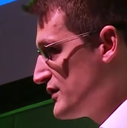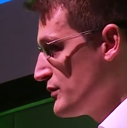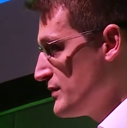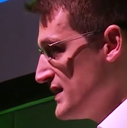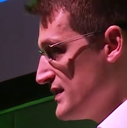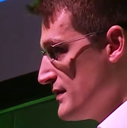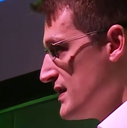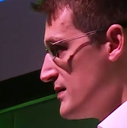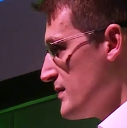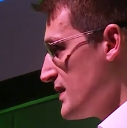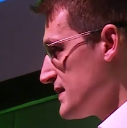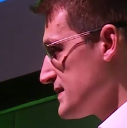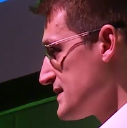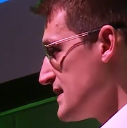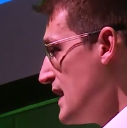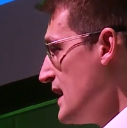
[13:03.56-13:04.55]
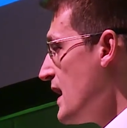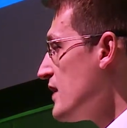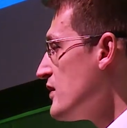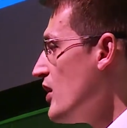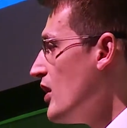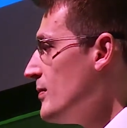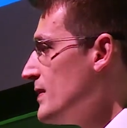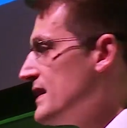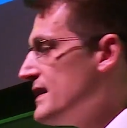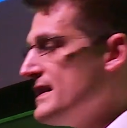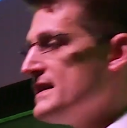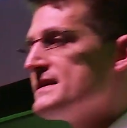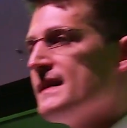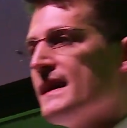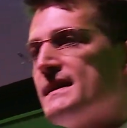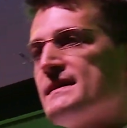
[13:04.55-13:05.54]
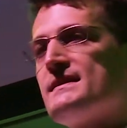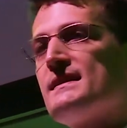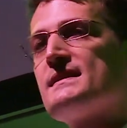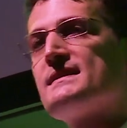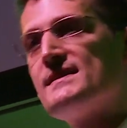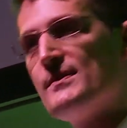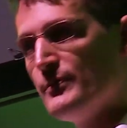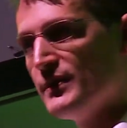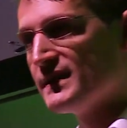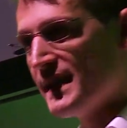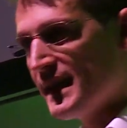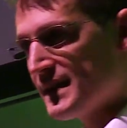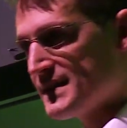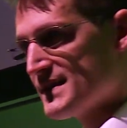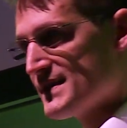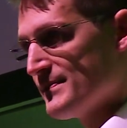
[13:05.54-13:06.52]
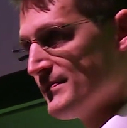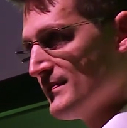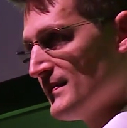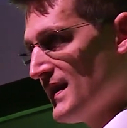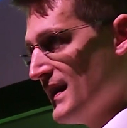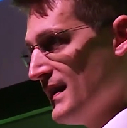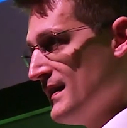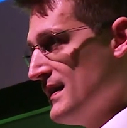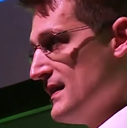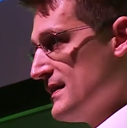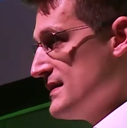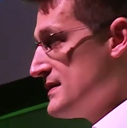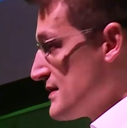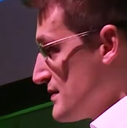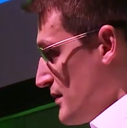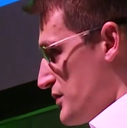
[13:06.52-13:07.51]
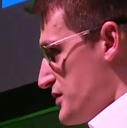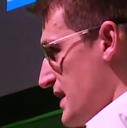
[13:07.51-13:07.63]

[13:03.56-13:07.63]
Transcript: to read your emails. And normally these texts are simple texts. Yeah? This is not